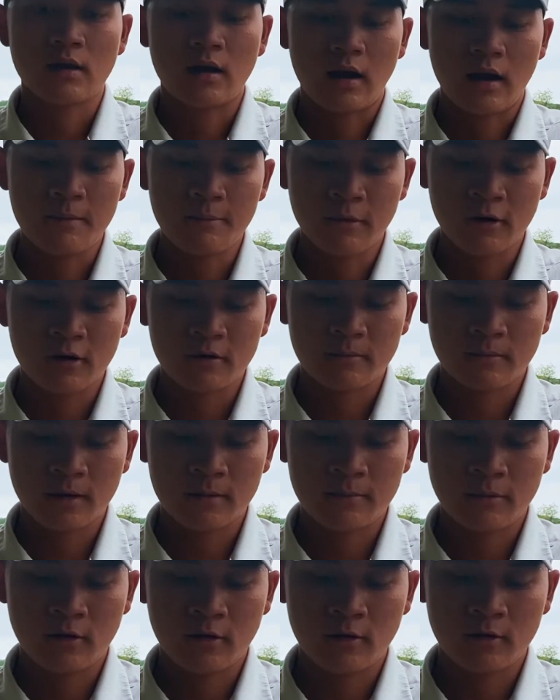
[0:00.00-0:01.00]
I mark my
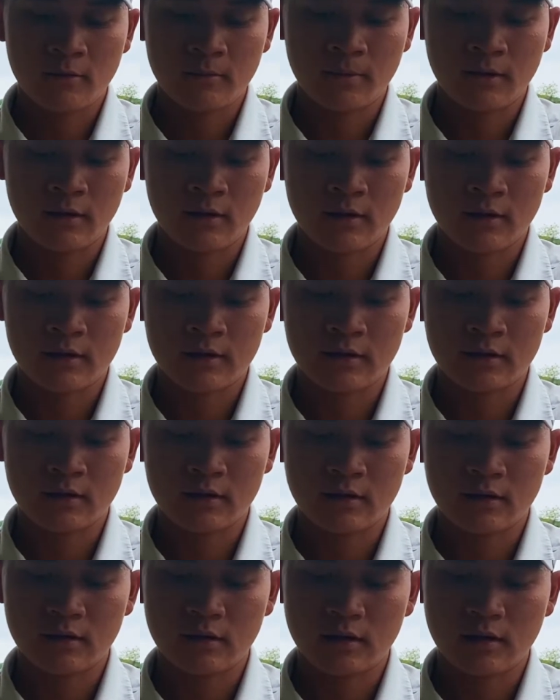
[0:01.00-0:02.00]
ball by
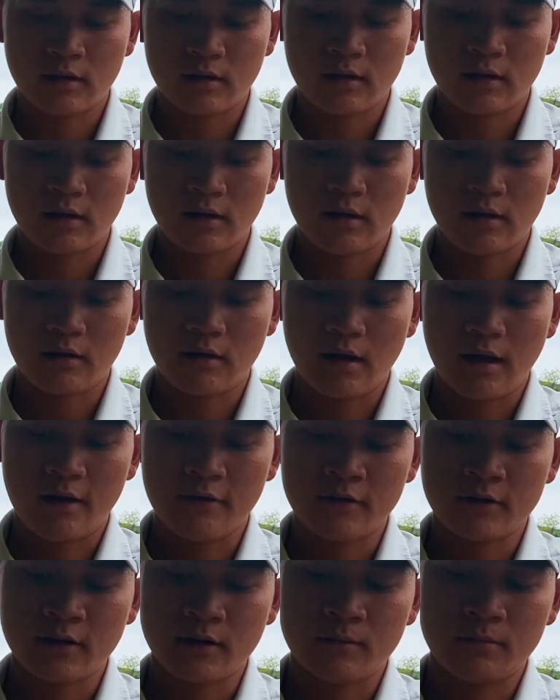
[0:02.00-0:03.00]

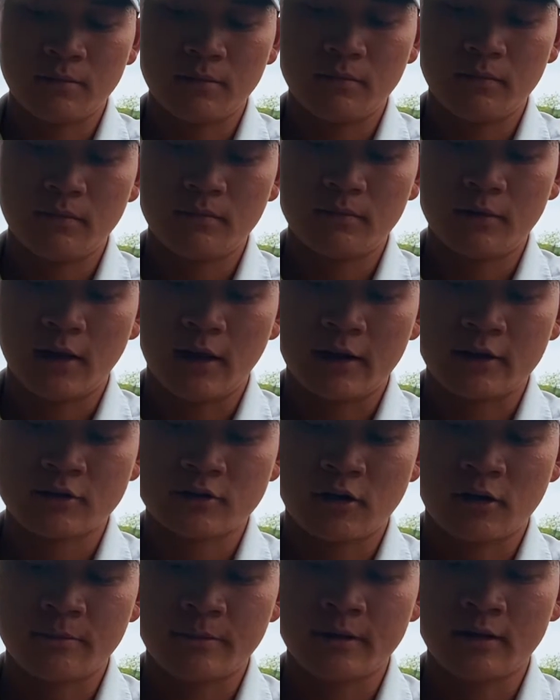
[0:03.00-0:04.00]
having a black
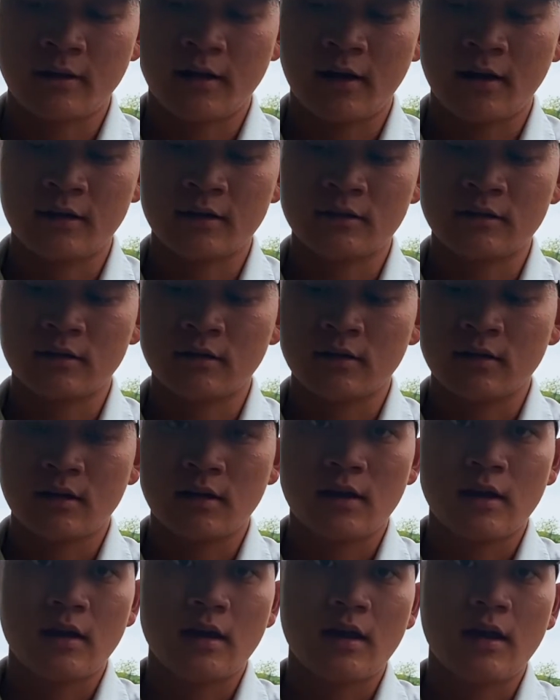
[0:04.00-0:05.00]
Sharpie line
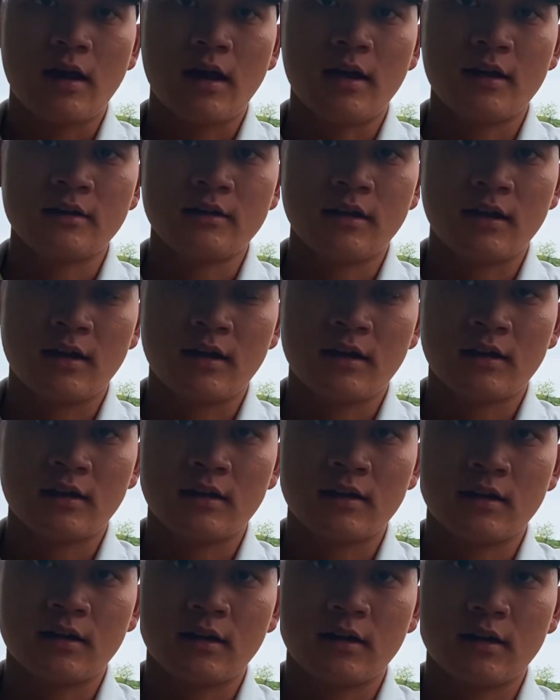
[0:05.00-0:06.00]
and
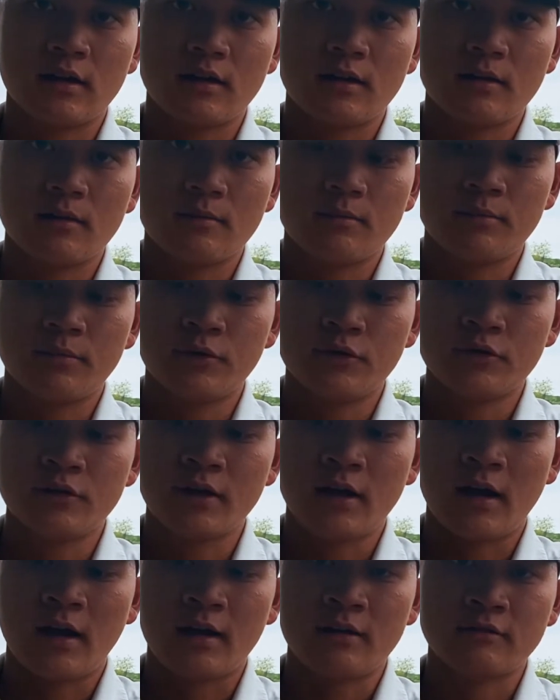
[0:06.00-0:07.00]
a blue
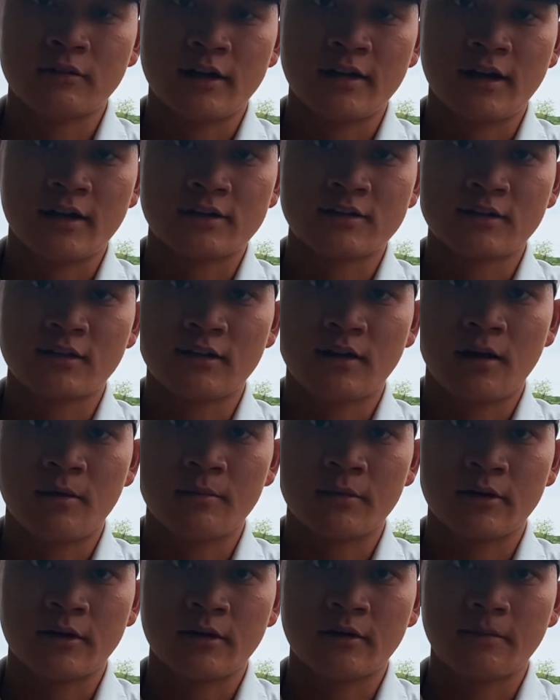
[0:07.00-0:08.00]
dot right next to the
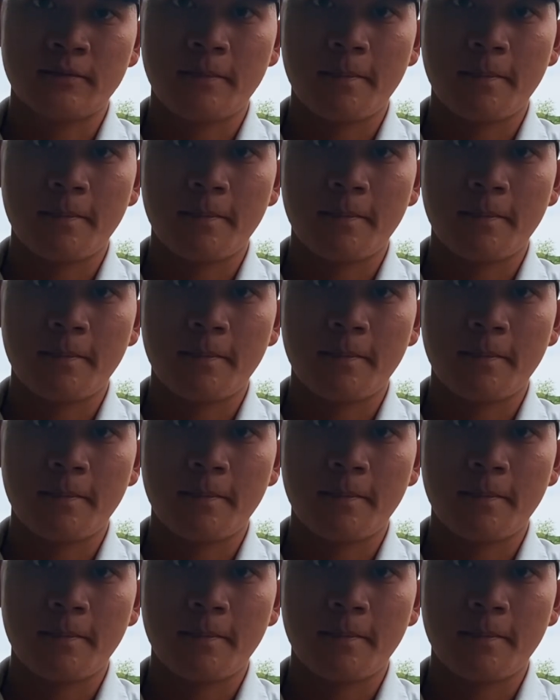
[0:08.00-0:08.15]
number.